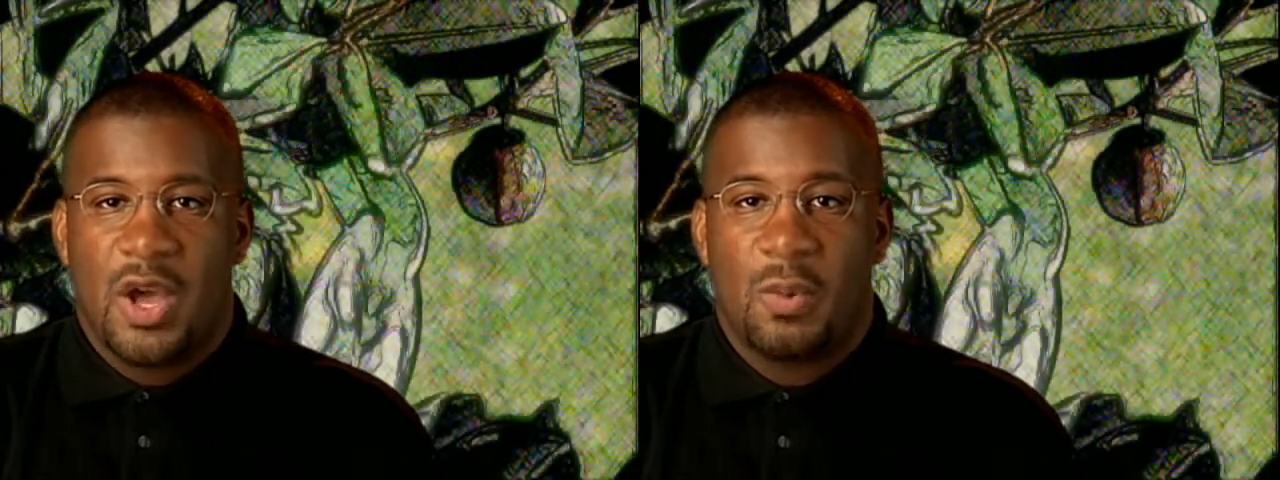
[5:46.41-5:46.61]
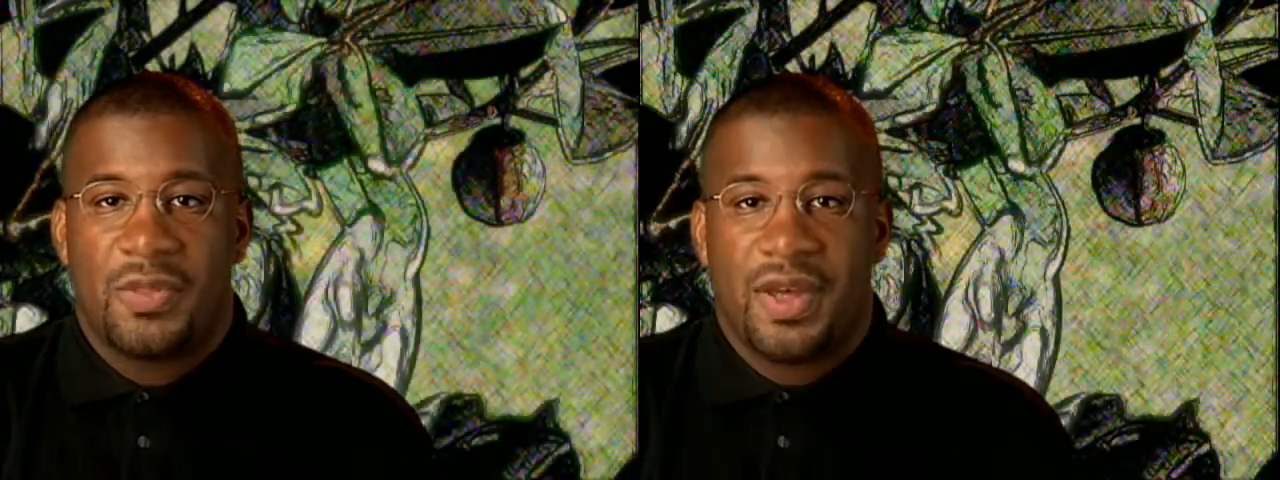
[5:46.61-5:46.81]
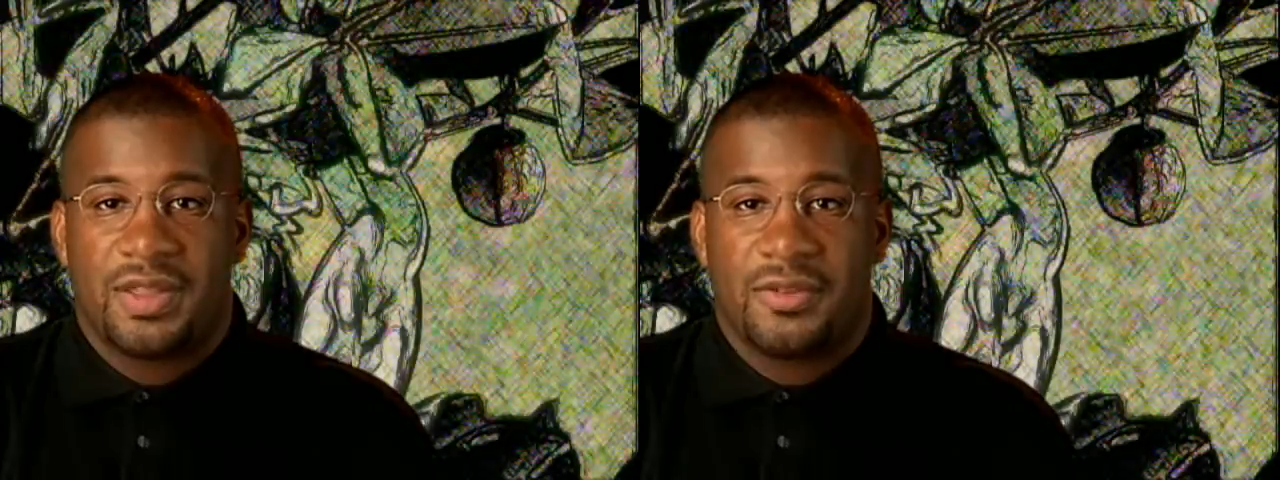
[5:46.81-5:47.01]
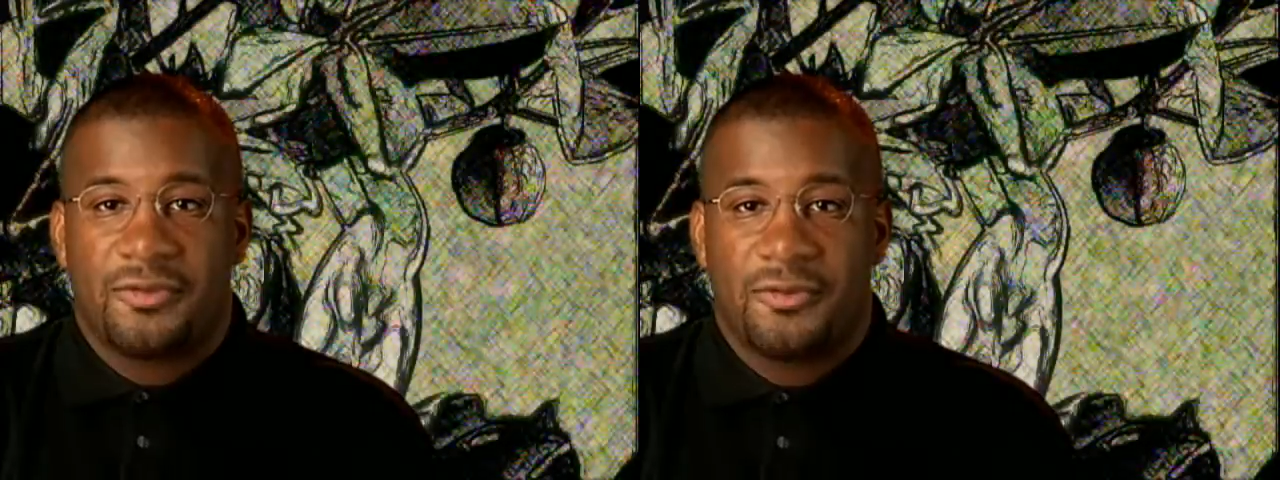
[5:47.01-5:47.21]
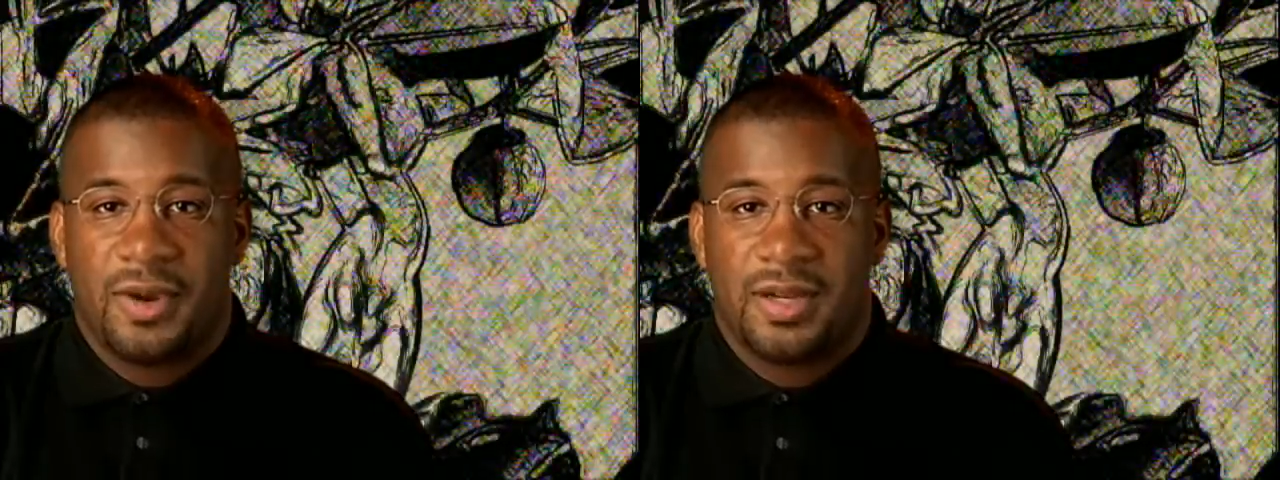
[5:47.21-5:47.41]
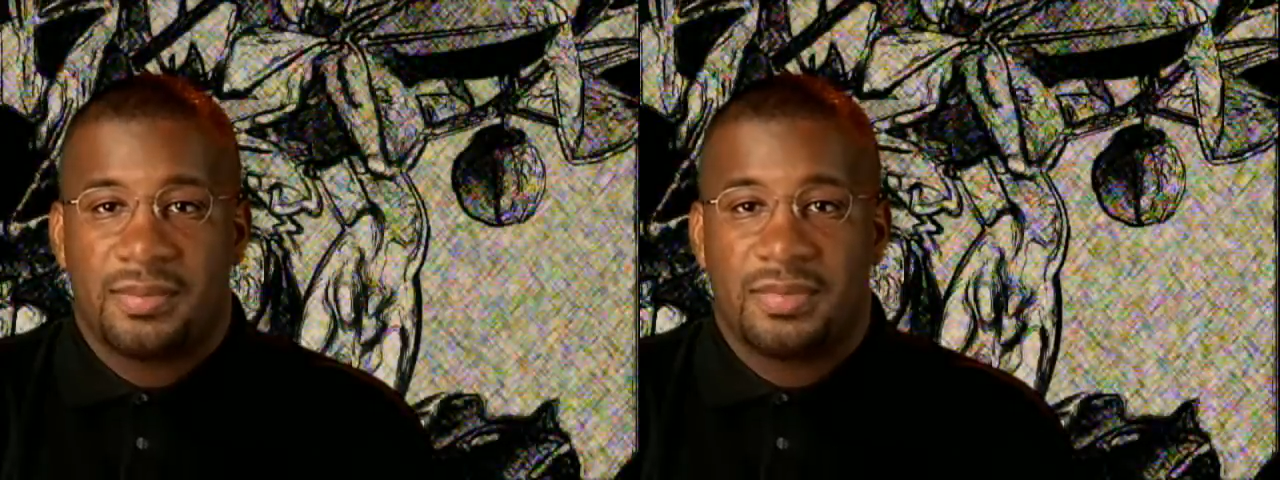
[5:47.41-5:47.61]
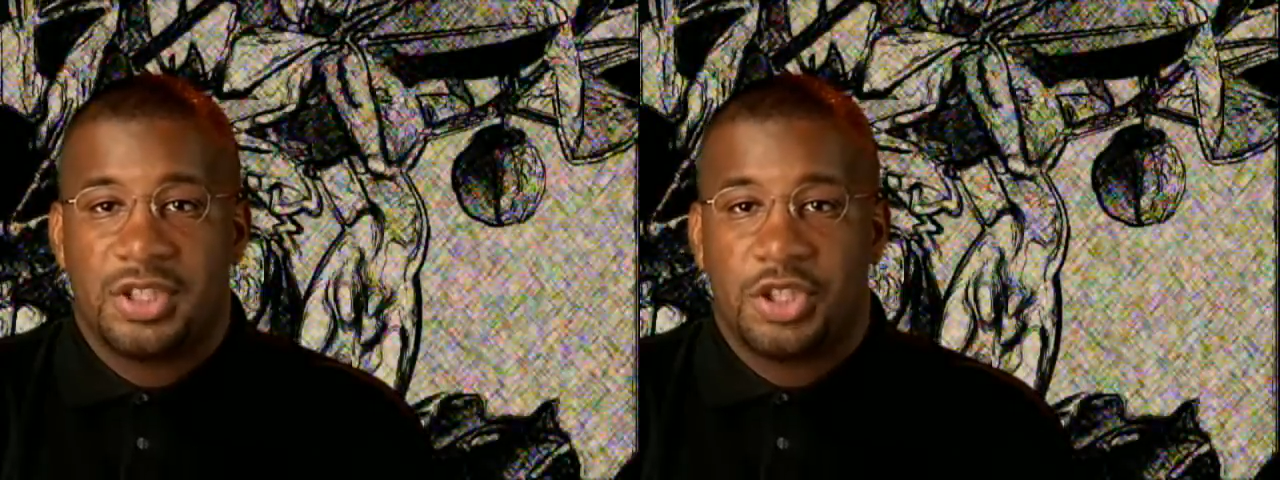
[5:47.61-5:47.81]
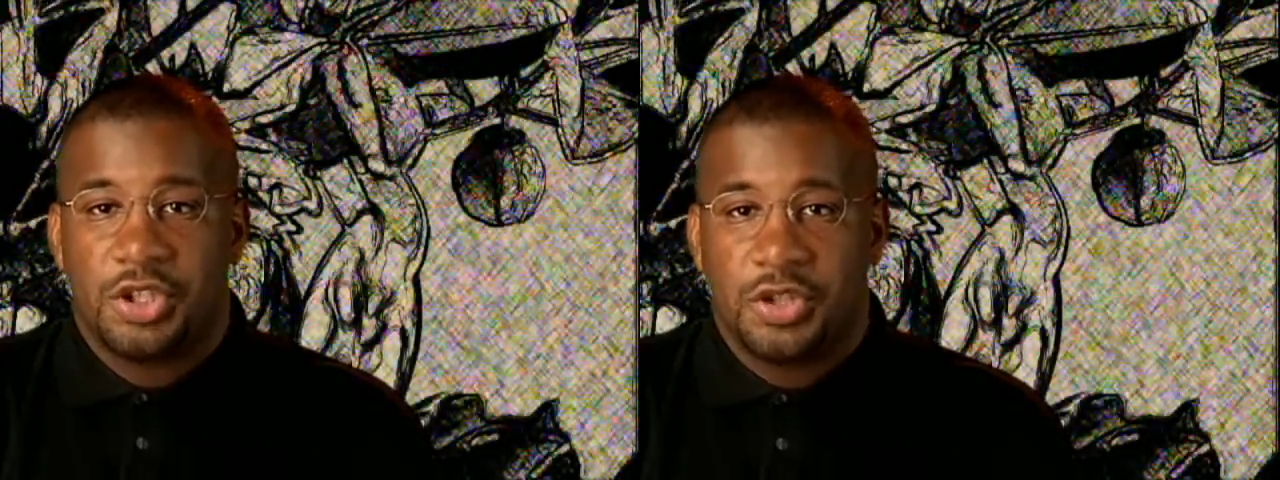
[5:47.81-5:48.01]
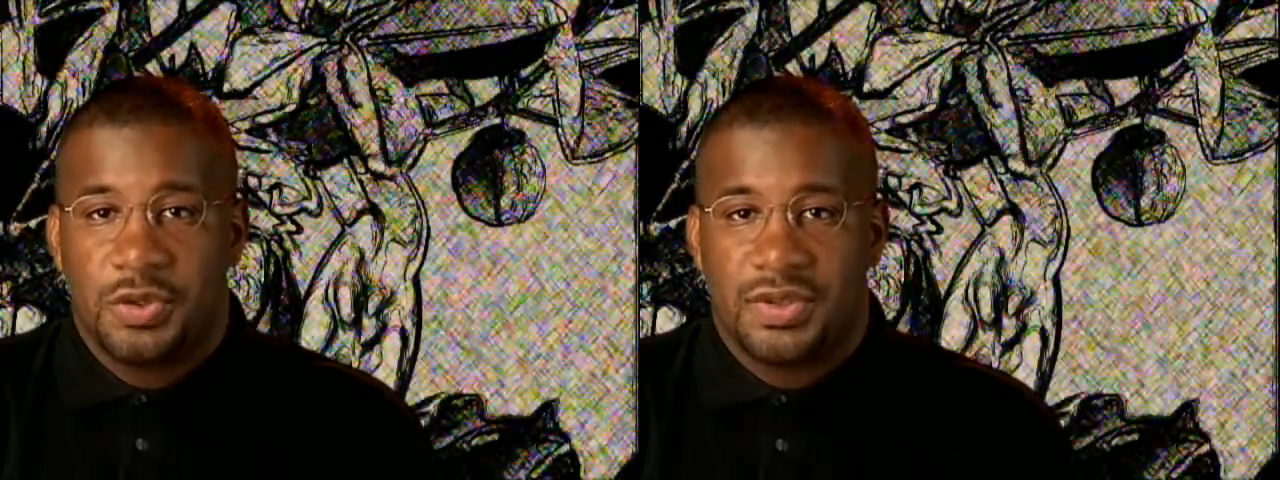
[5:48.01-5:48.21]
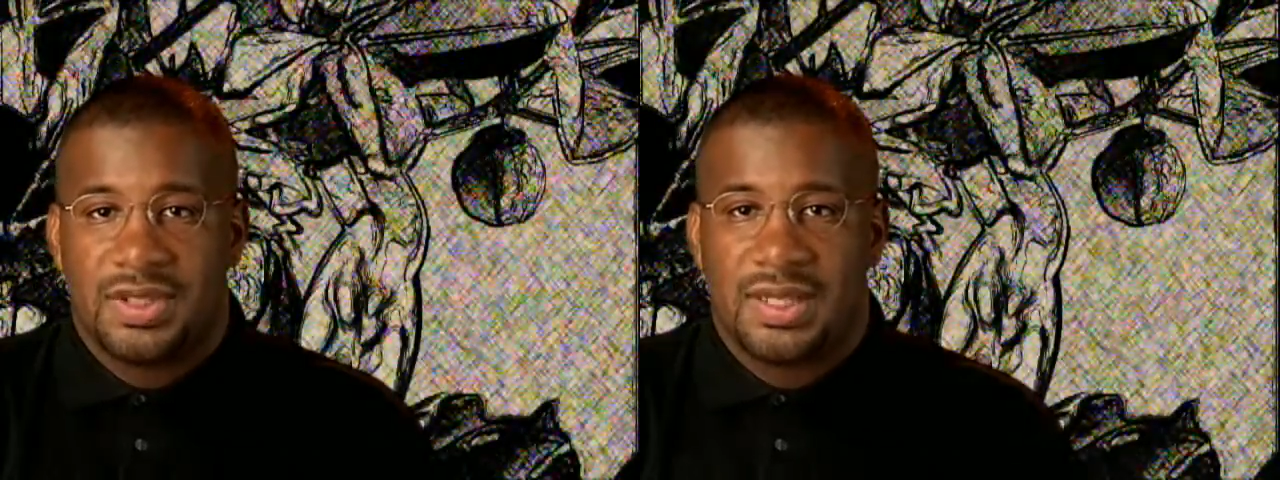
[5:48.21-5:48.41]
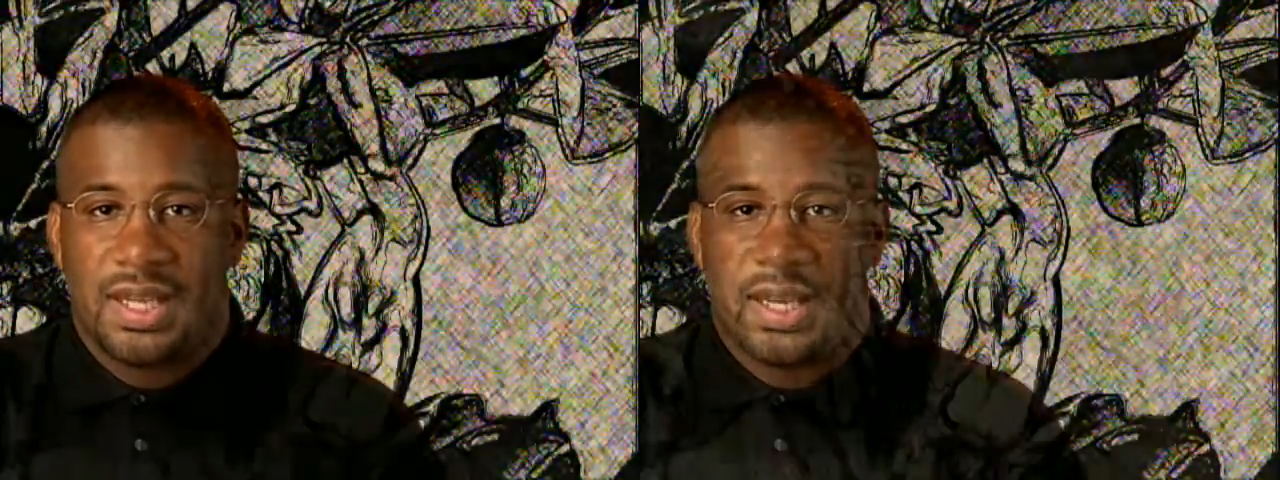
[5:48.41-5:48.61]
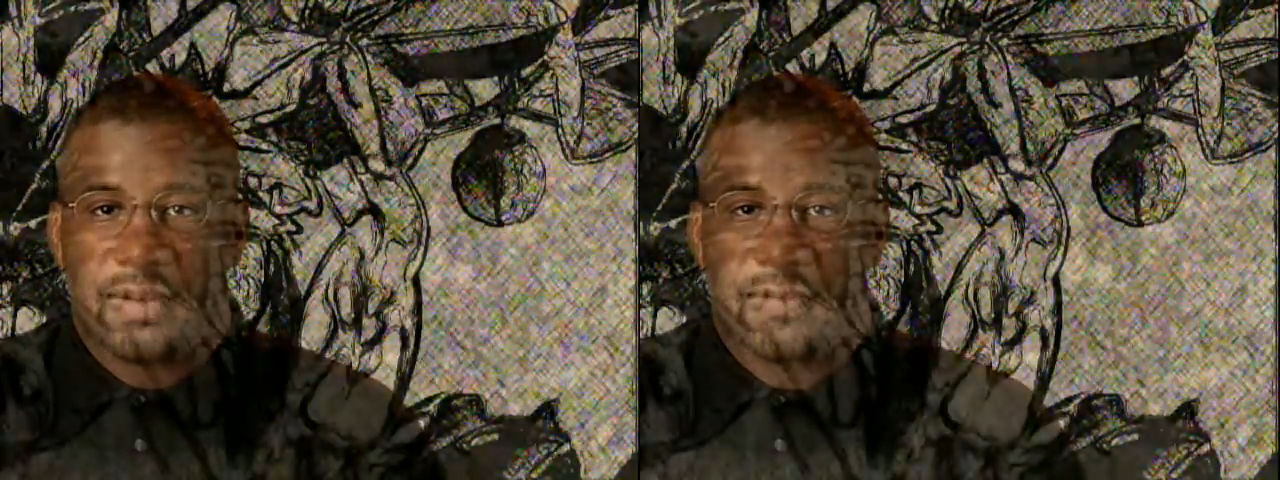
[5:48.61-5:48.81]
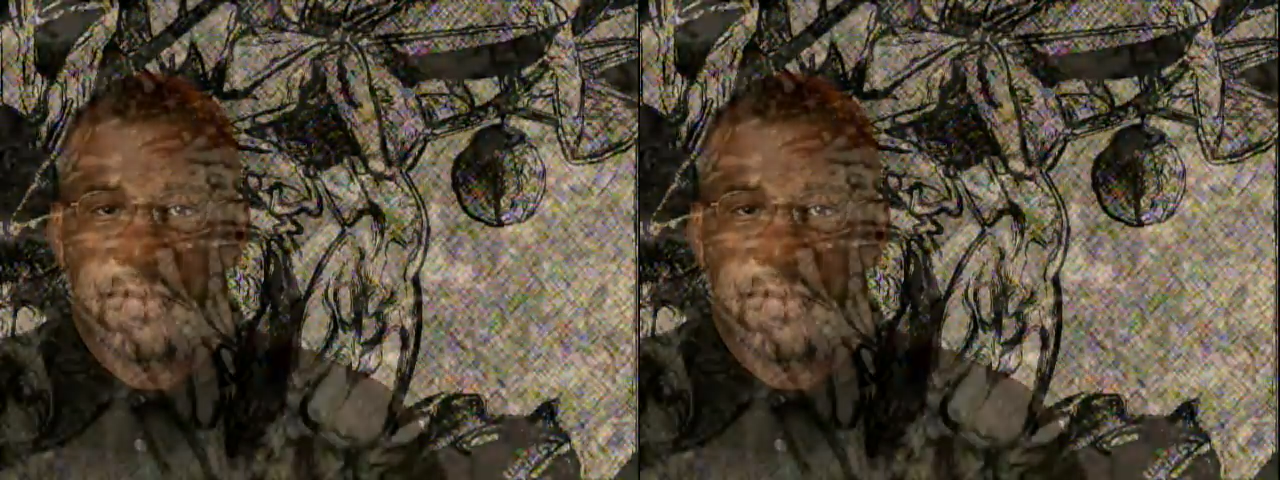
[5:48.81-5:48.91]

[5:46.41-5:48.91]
without the freedom to choose to love.